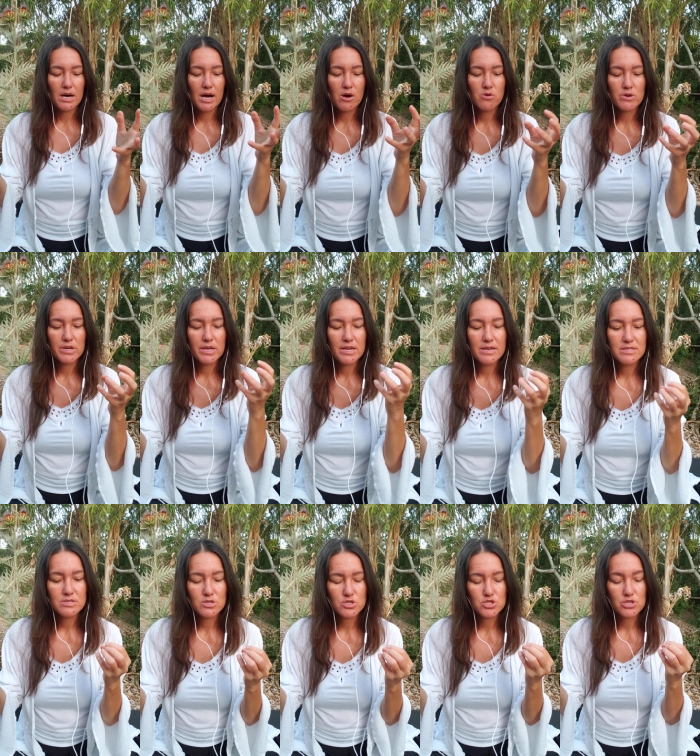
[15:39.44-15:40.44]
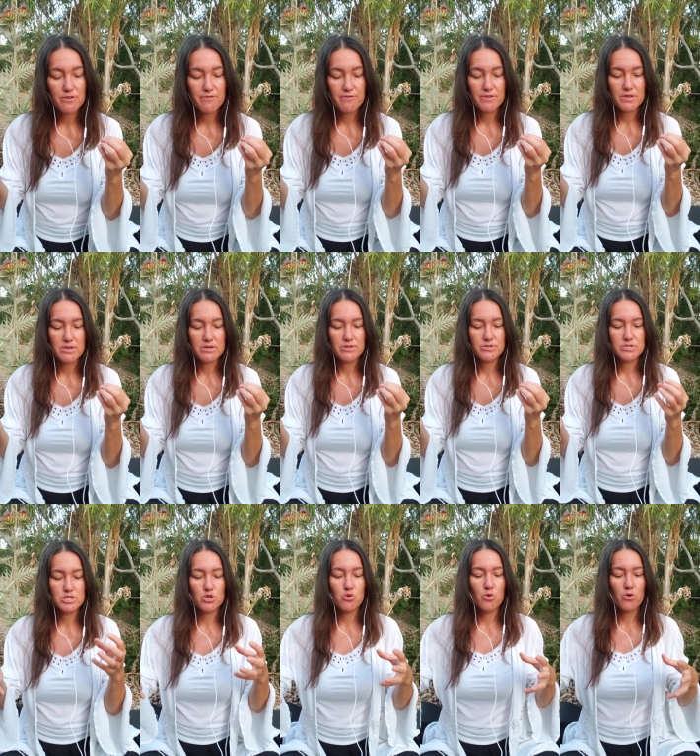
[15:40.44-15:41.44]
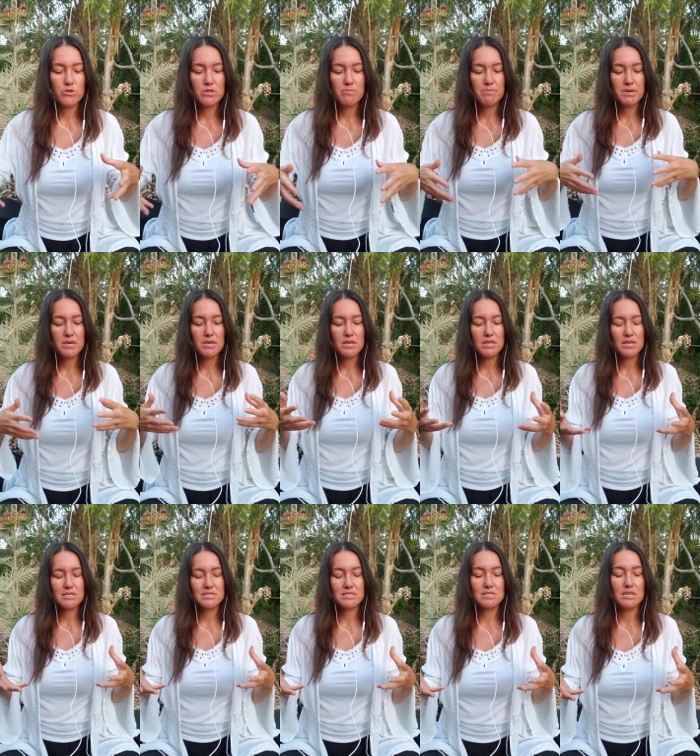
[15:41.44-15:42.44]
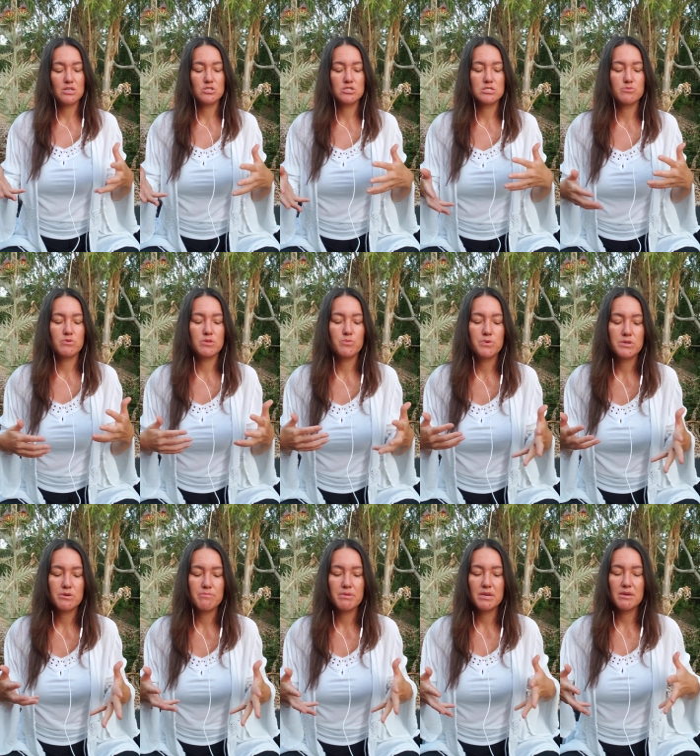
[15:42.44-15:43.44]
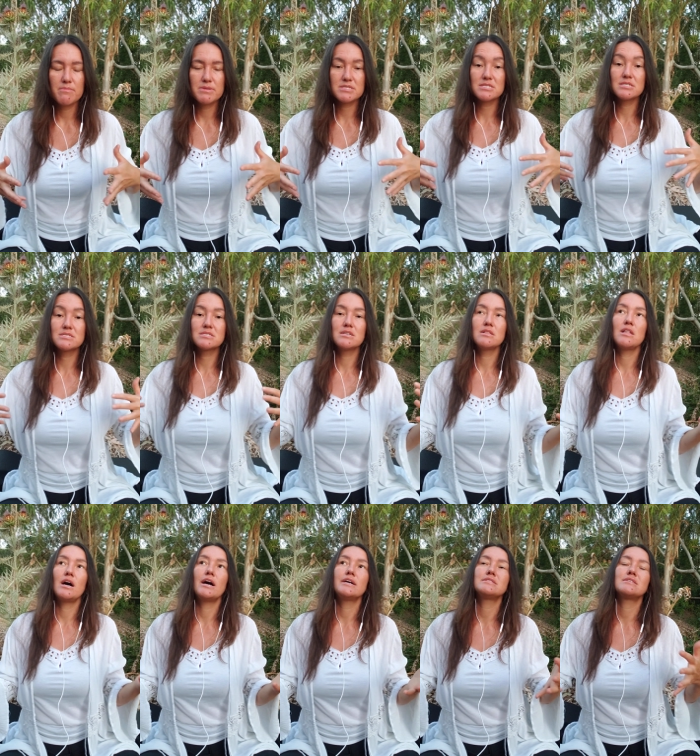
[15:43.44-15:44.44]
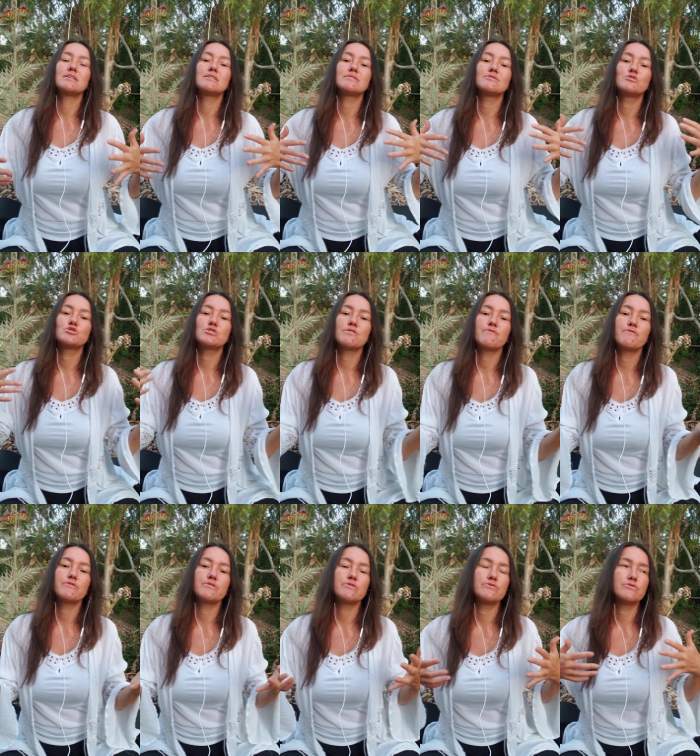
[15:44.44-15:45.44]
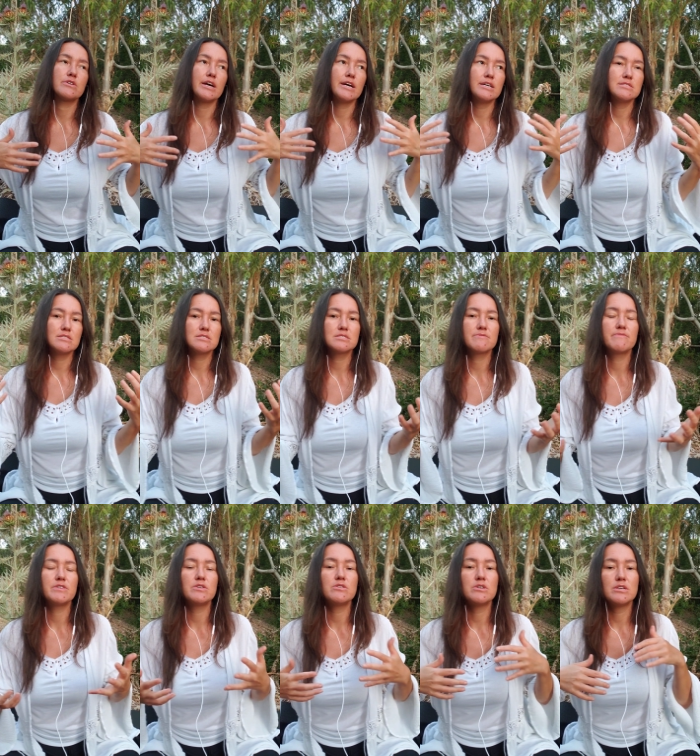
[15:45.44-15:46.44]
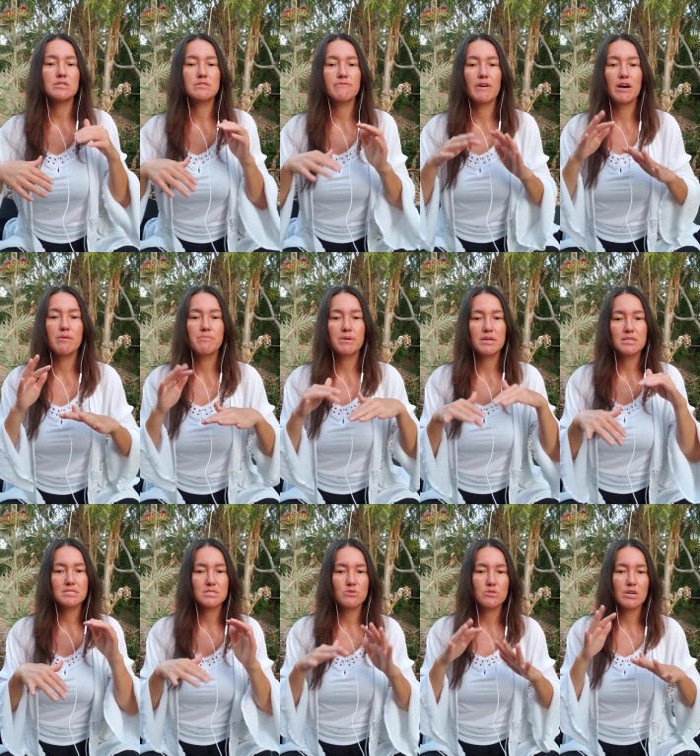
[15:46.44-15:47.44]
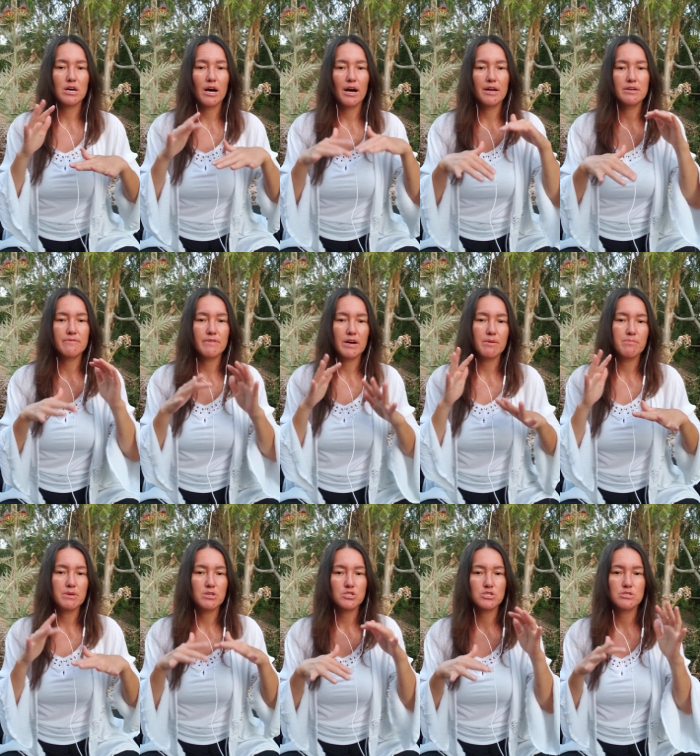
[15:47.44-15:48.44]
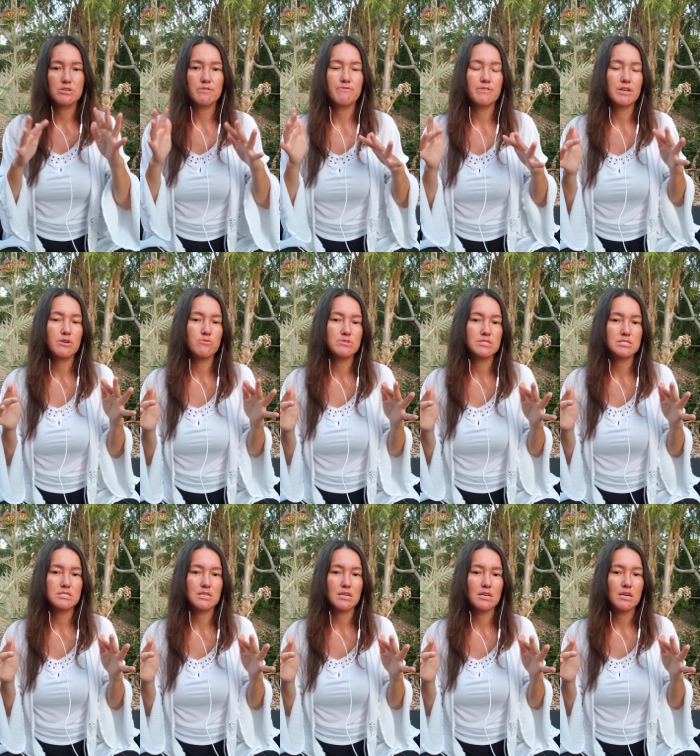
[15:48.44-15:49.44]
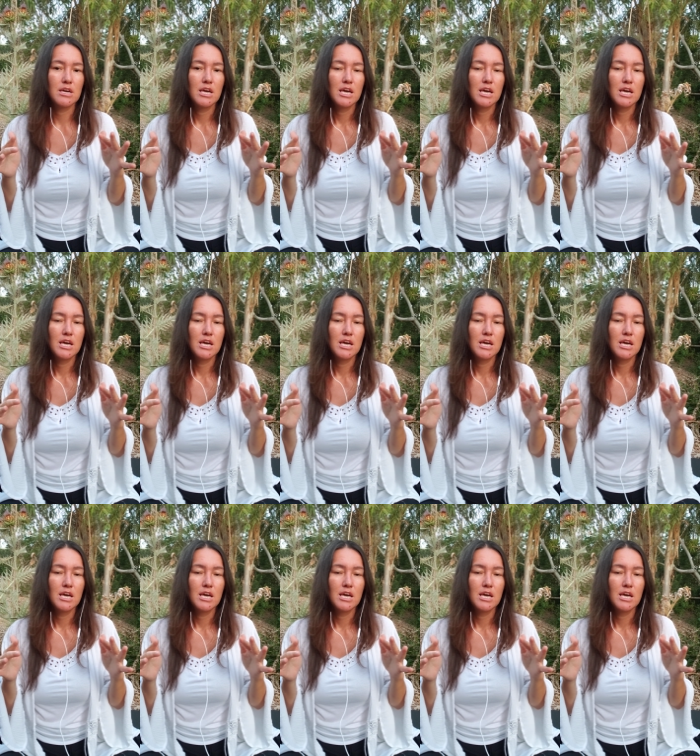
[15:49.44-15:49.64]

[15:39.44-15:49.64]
our energy field, so on the beginning stages when we're babies, it's a light energy field, right? It vibrates on the higher vibrational frequency.